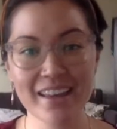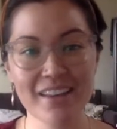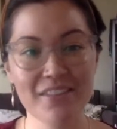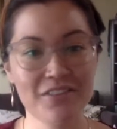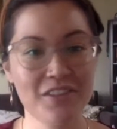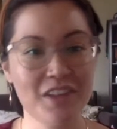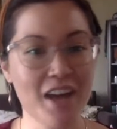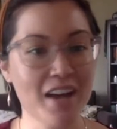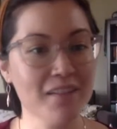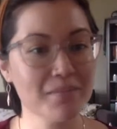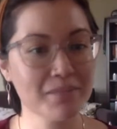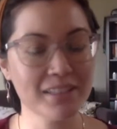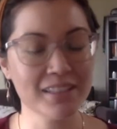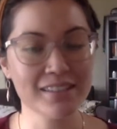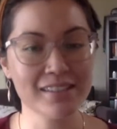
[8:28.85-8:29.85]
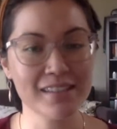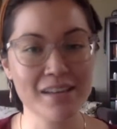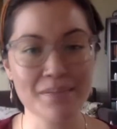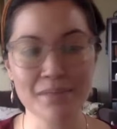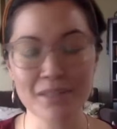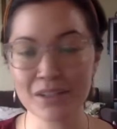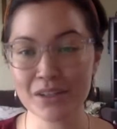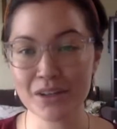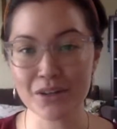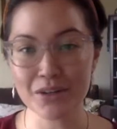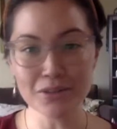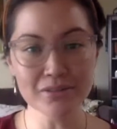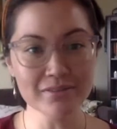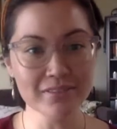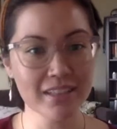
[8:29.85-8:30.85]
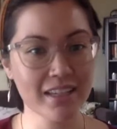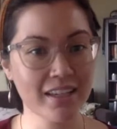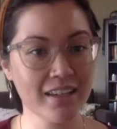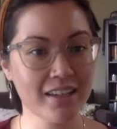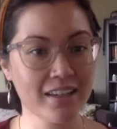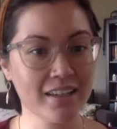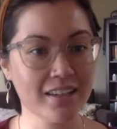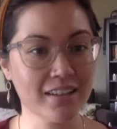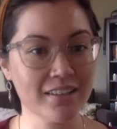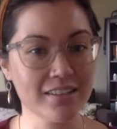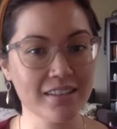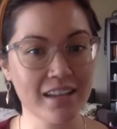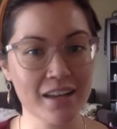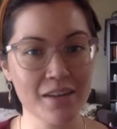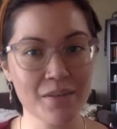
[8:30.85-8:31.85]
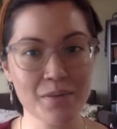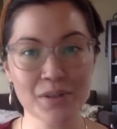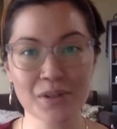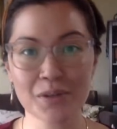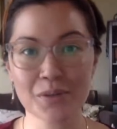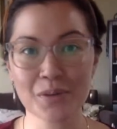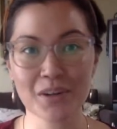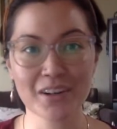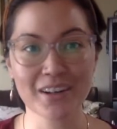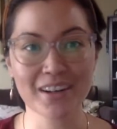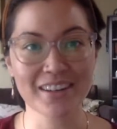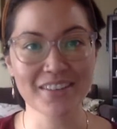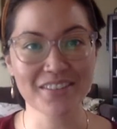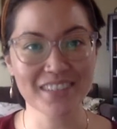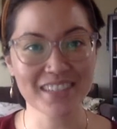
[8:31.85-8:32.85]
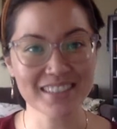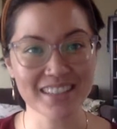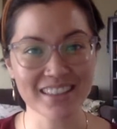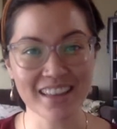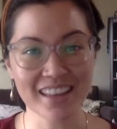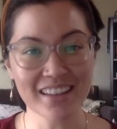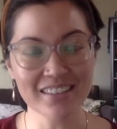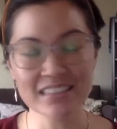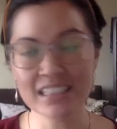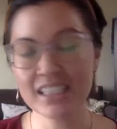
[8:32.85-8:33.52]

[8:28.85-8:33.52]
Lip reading: If not, please let me know and I will work on fixing that.